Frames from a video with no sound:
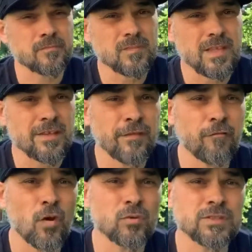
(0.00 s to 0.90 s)
the
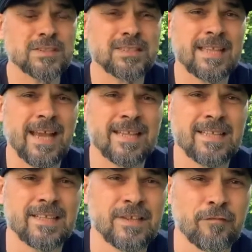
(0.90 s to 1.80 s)
focus is
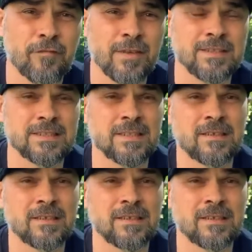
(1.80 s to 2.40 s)
slightly different.